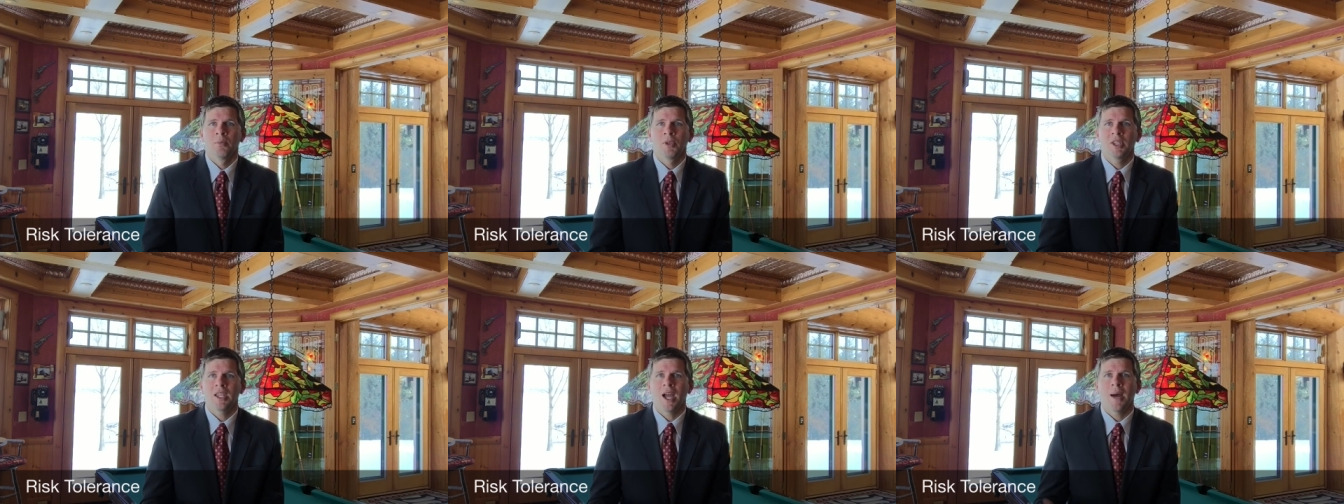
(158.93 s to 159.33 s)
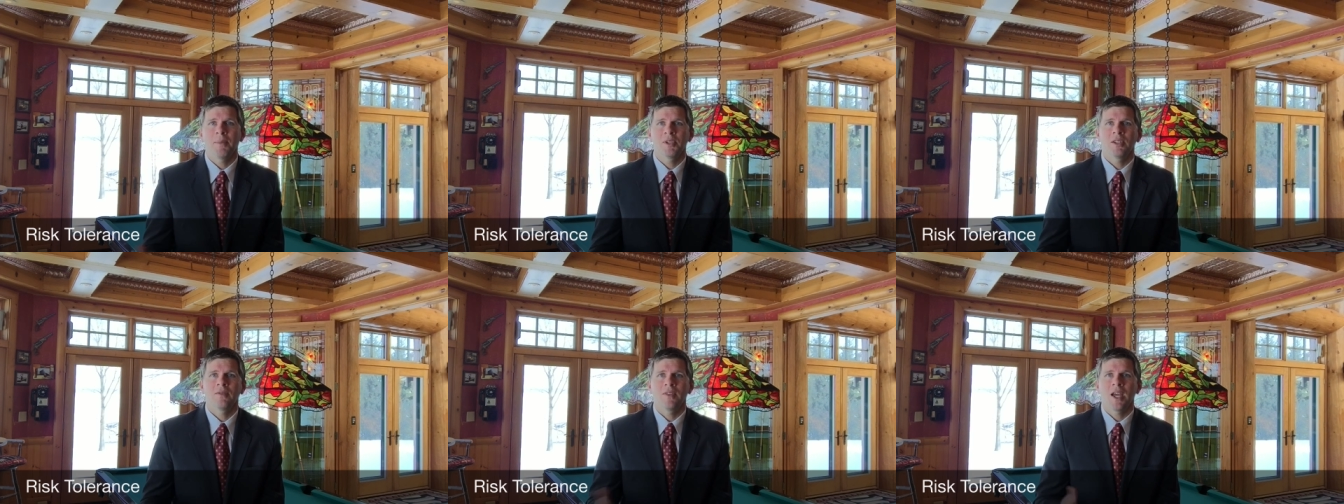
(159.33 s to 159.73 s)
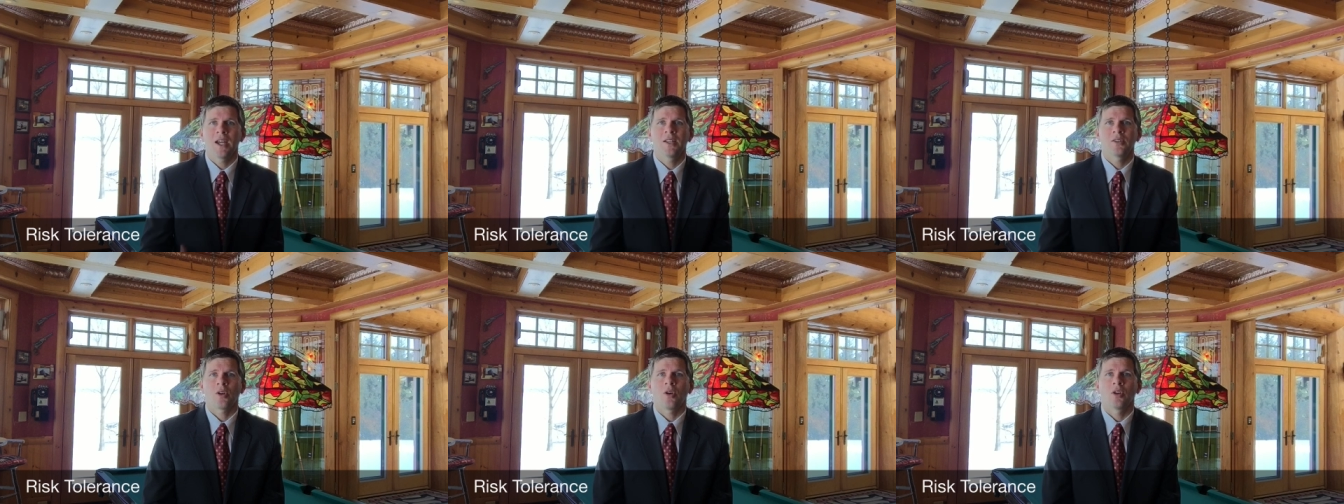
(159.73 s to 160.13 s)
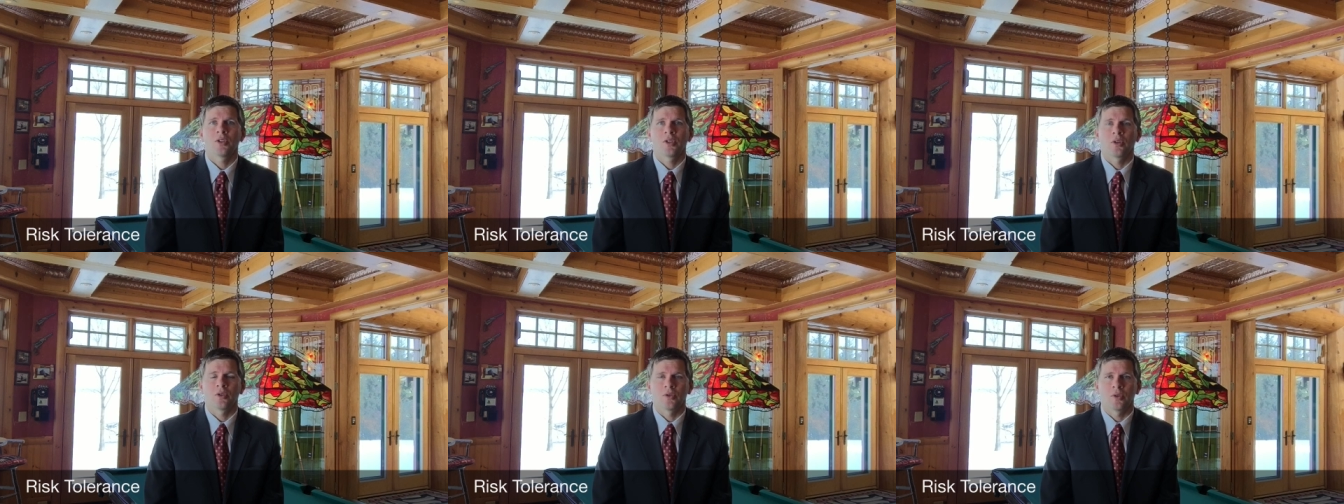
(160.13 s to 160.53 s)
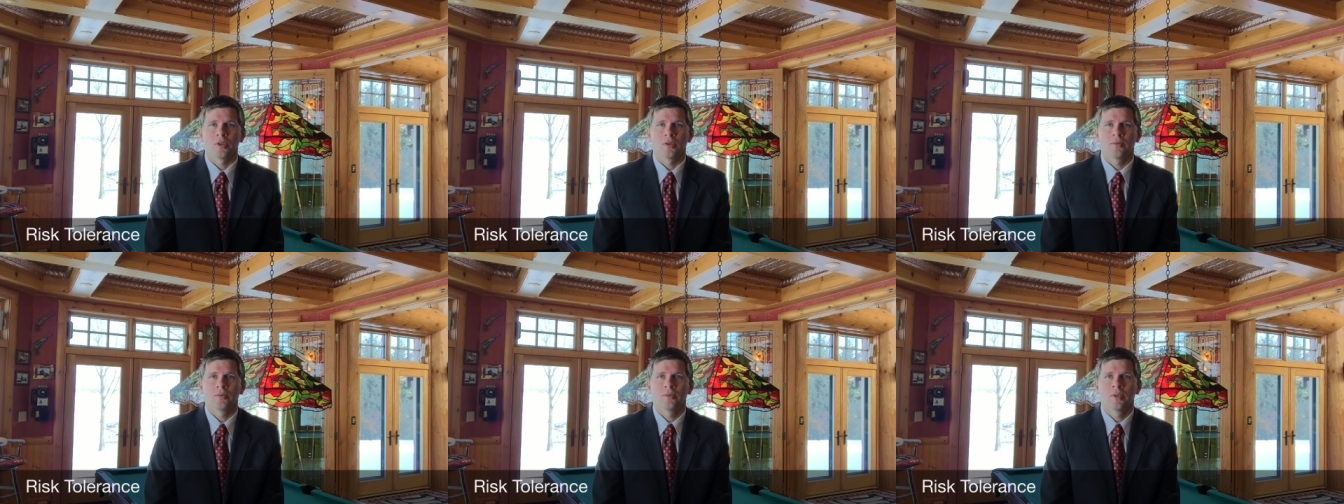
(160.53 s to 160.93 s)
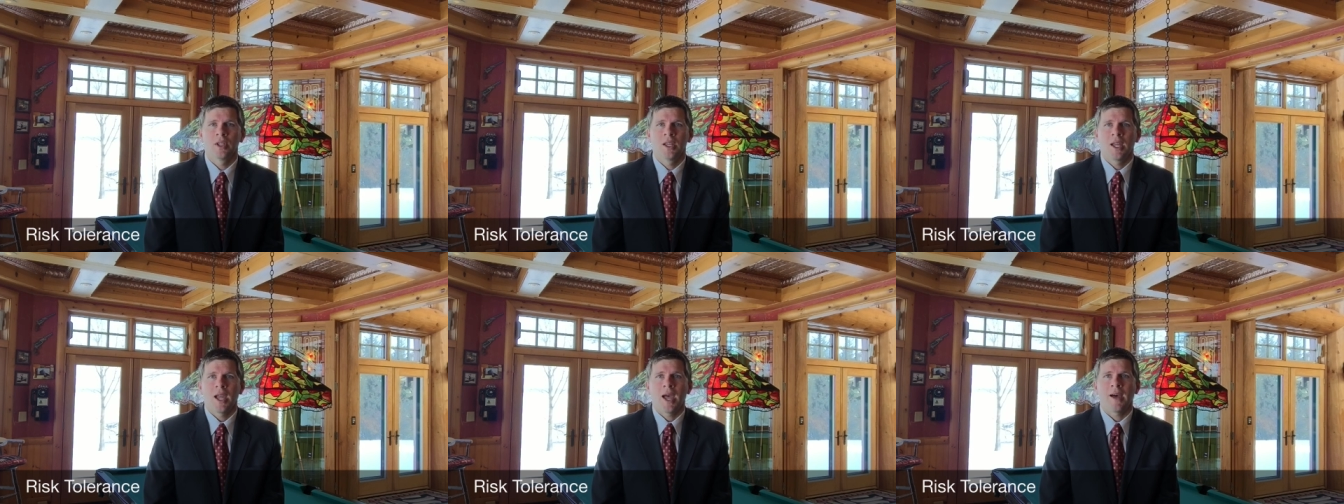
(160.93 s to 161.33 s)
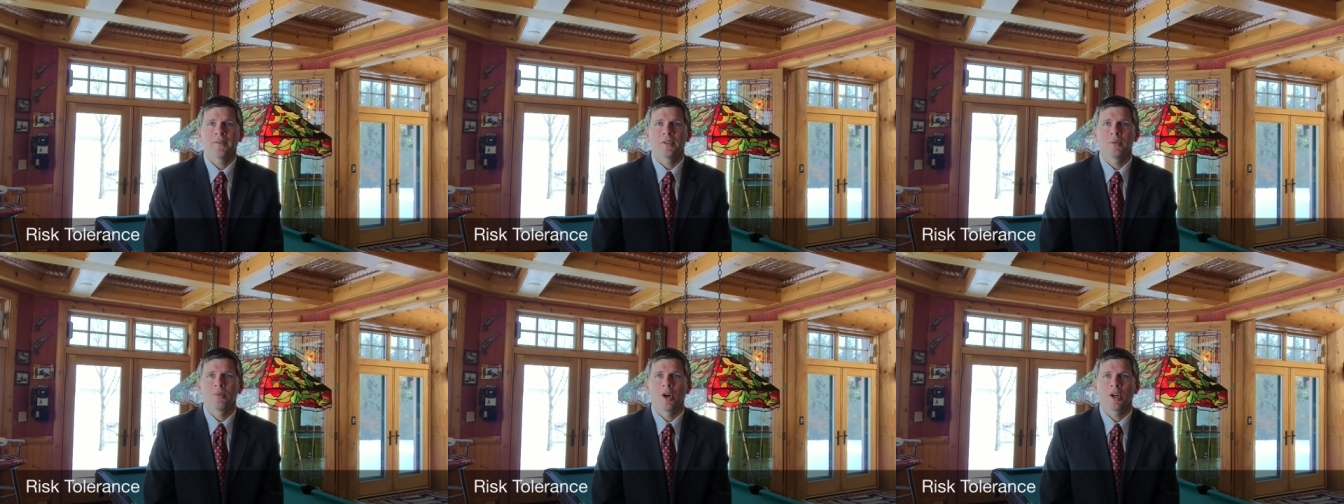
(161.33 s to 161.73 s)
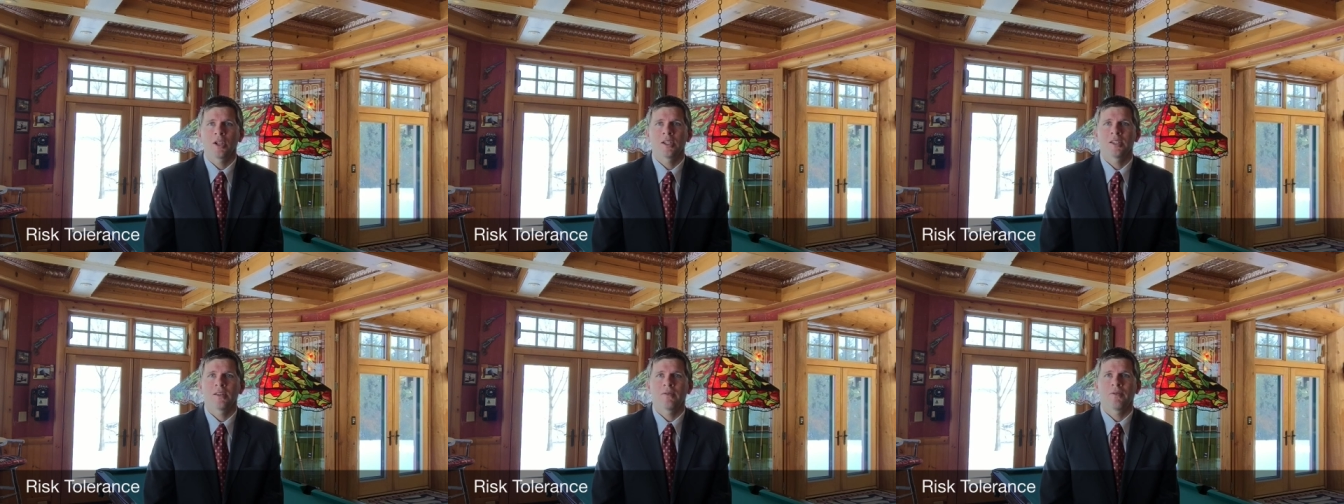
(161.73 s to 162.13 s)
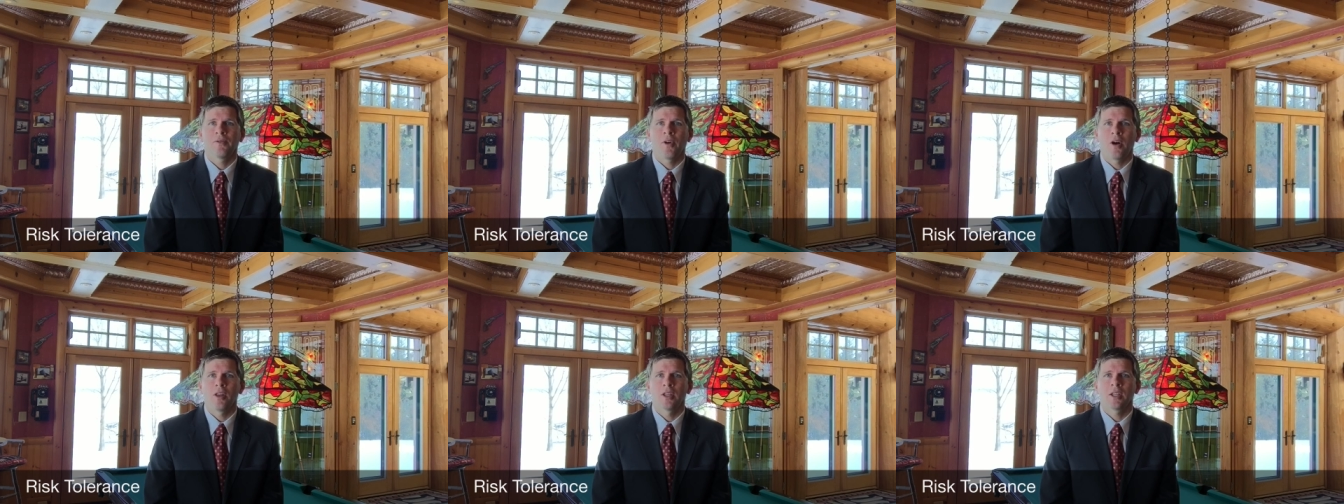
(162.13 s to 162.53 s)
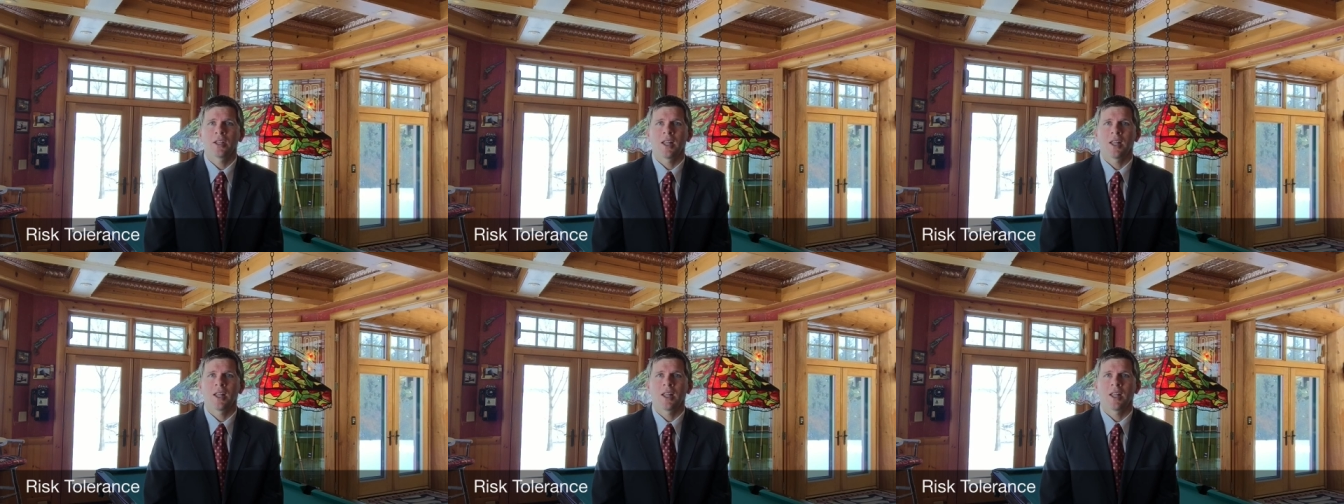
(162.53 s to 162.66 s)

But the opposite of that is also true. After markets have fallen,